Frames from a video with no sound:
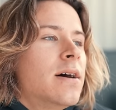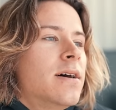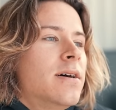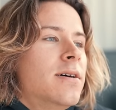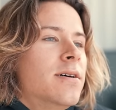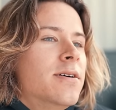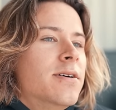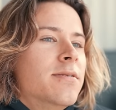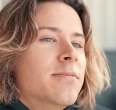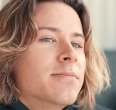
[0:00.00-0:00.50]

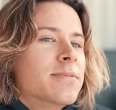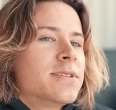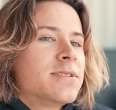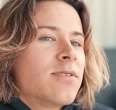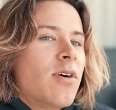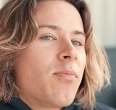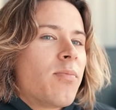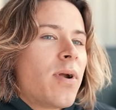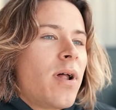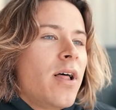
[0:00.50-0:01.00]
Um,
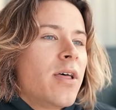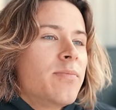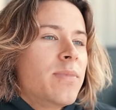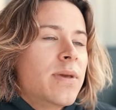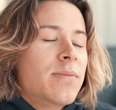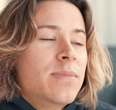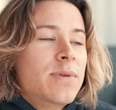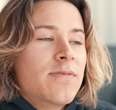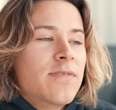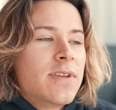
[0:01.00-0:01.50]
so I'll probably
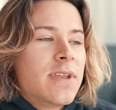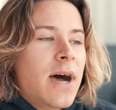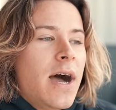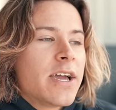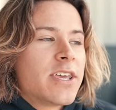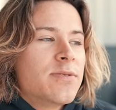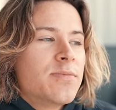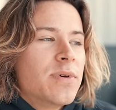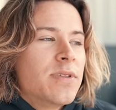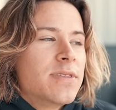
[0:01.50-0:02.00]
maybe even
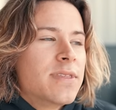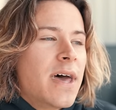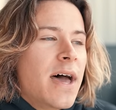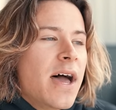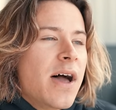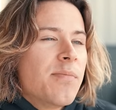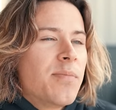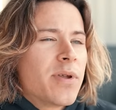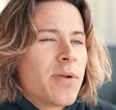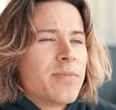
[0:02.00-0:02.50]
document
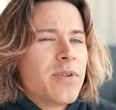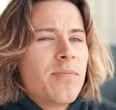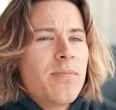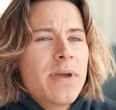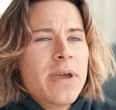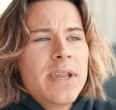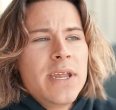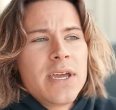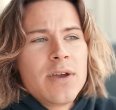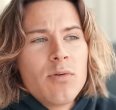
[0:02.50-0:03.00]
that. But I'm
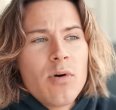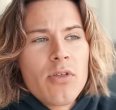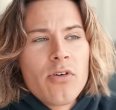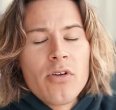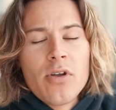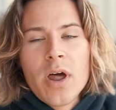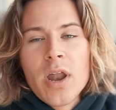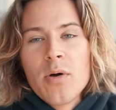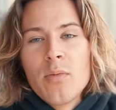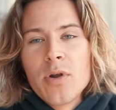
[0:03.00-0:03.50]
debating whether
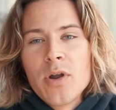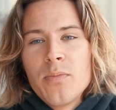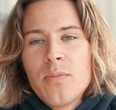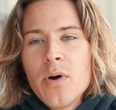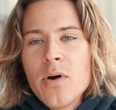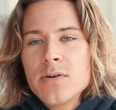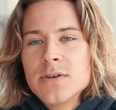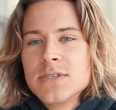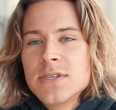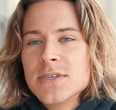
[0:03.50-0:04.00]
or not I want to
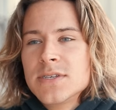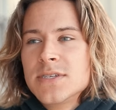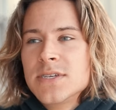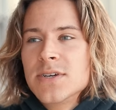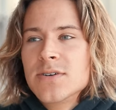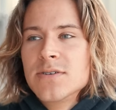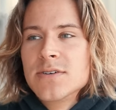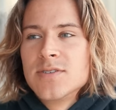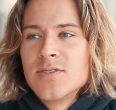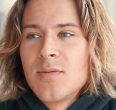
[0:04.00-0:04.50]
post the
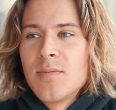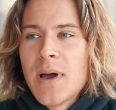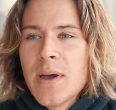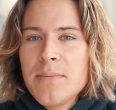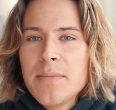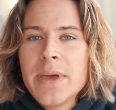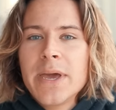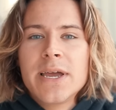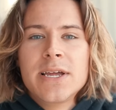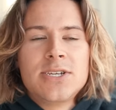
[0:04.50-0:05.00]
series on my
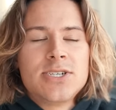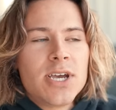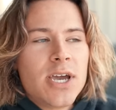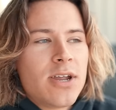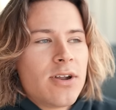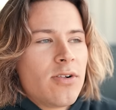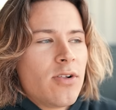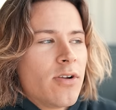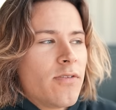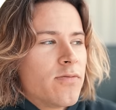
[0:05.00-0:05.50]
main
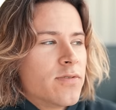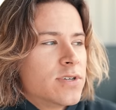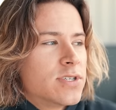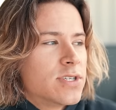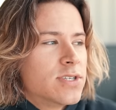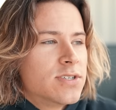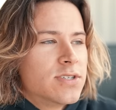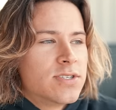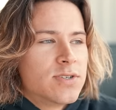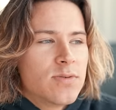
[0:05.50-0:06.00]
channel or if we
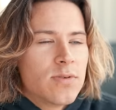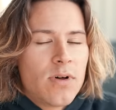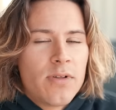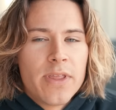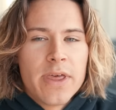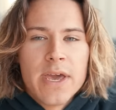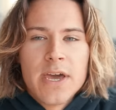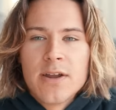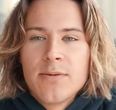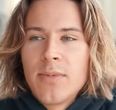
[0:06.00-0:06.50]
should just do it
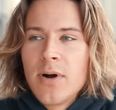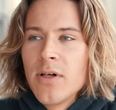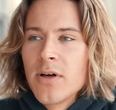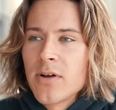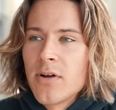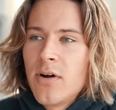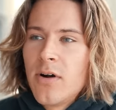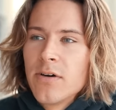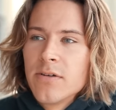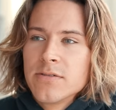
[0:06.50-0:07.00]
on the
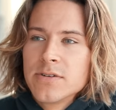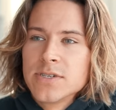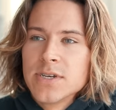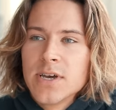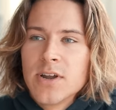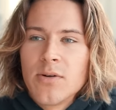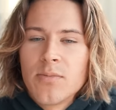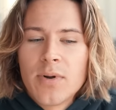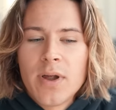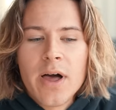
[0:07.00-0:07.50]
Anabolic Auto
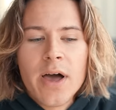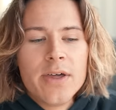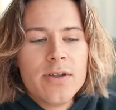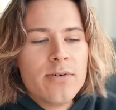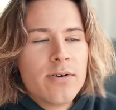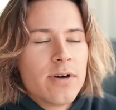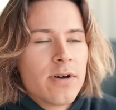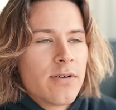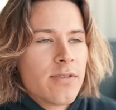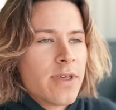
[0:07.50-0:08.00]
channel. I'll probably
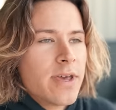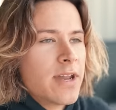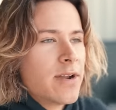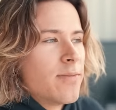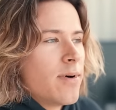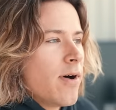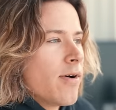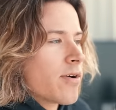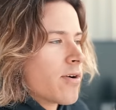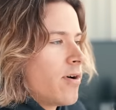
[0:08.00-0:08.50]
do it on the
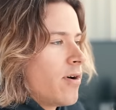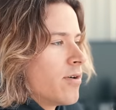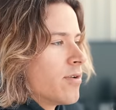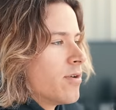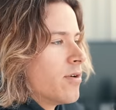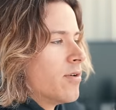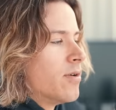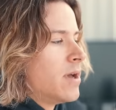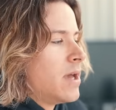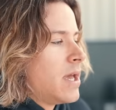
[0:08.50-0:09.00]
Anabolic
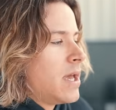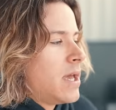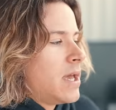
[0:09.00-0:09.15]
Auto.